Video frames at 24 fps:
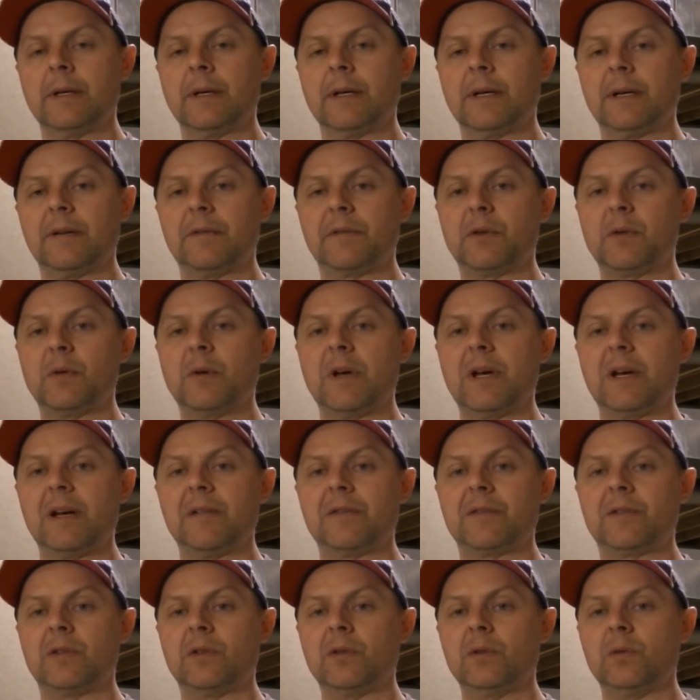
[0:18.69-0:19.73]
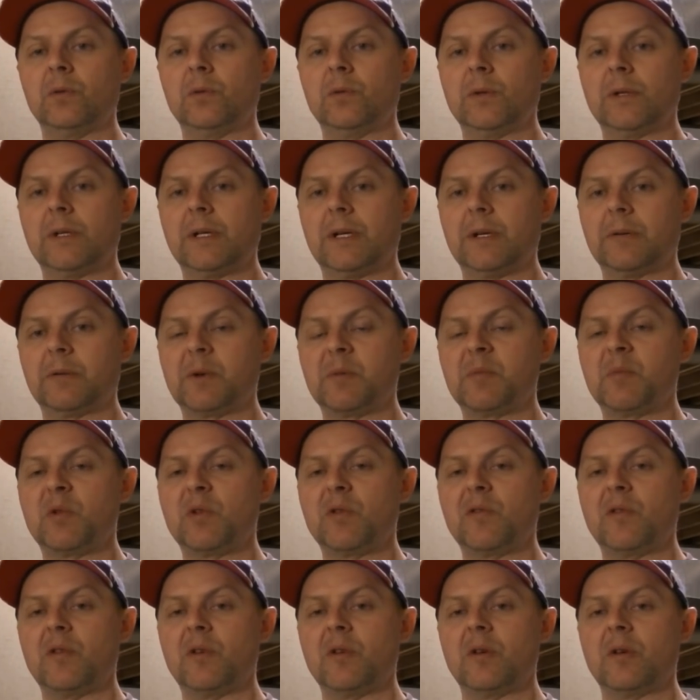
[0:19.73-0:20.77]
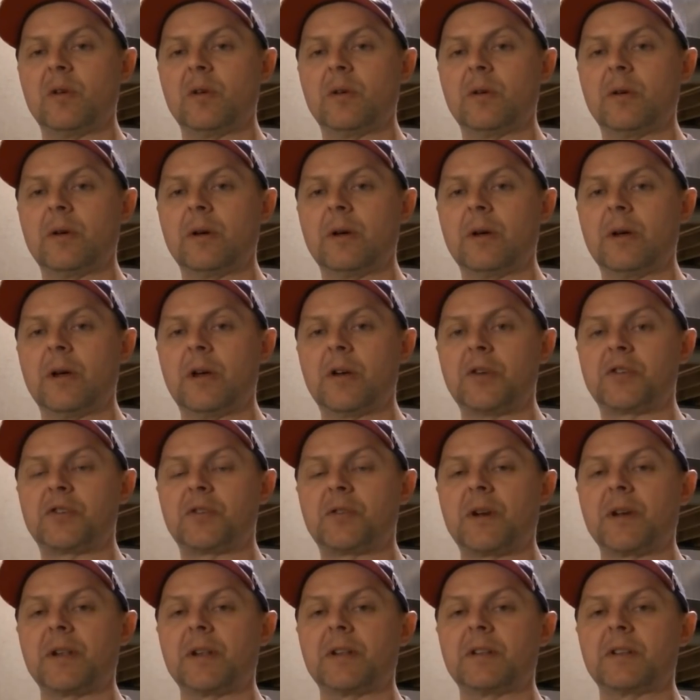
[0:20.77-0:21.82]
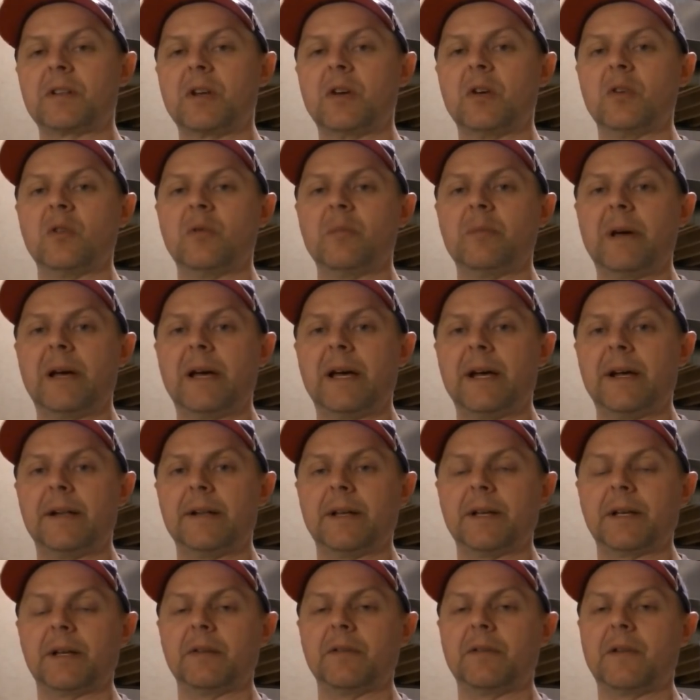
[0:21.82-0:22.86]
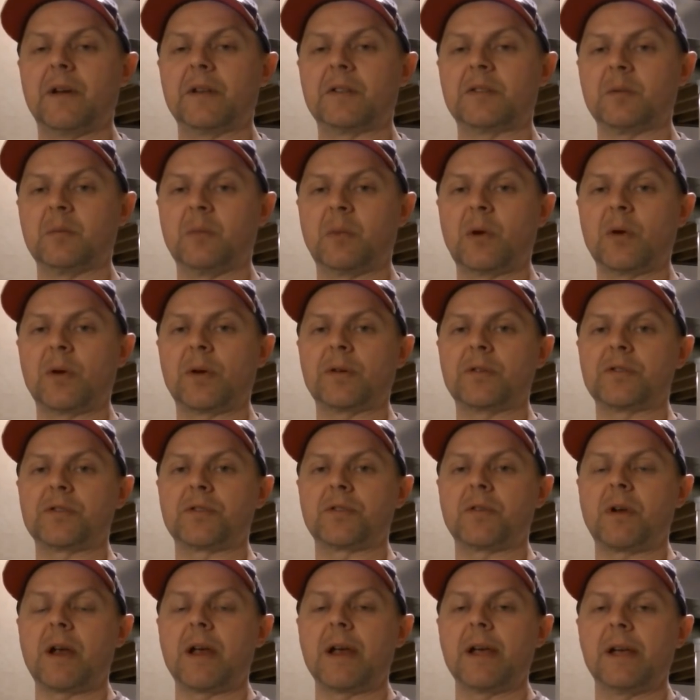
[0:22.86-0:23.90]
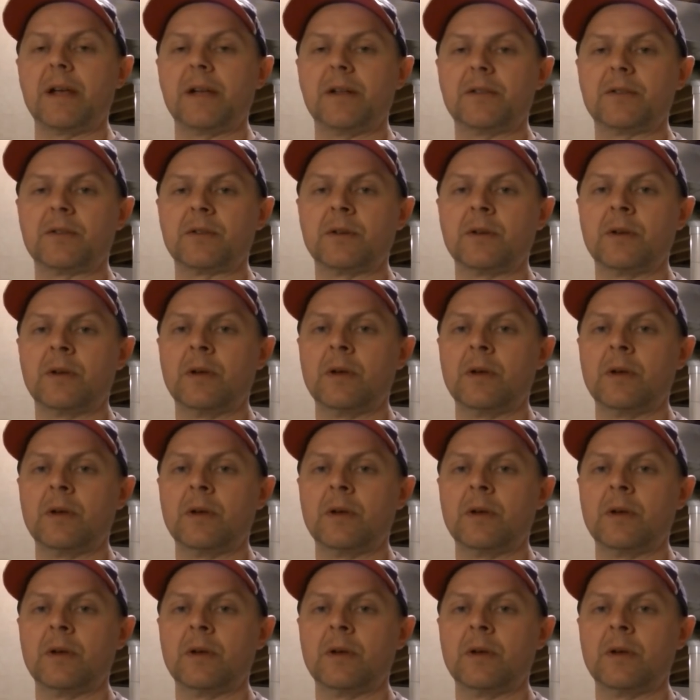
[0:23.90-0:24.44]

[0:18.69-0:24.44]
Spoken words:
If you have to remove a string that's going bad, like you've got some broken strands,